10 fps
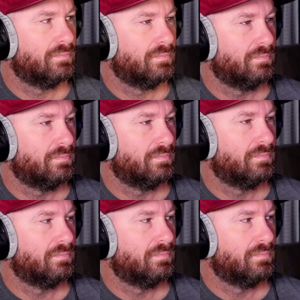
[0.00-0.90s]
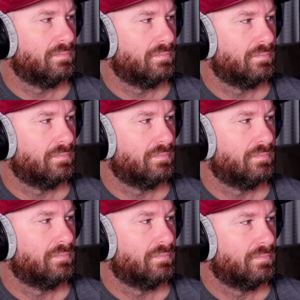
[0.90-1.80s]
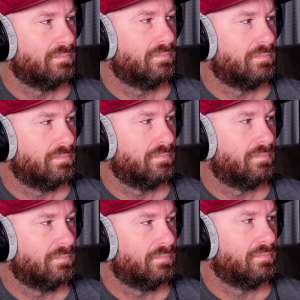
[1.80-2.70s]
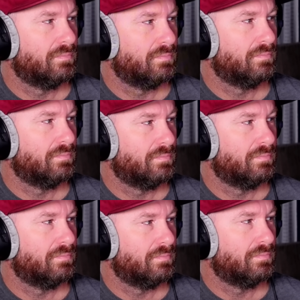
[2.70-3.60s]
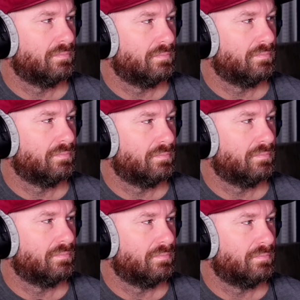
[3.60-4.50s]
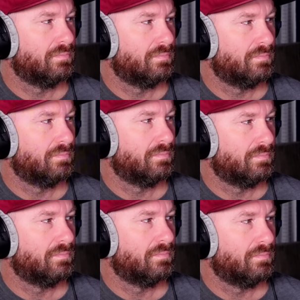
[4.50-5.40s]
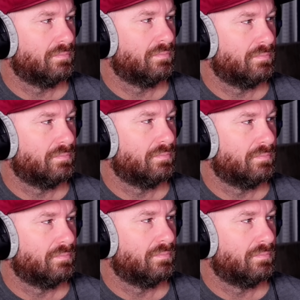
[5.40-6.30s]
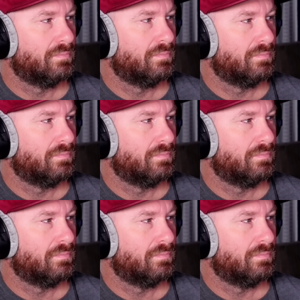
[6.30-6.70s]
The person shown says nothing.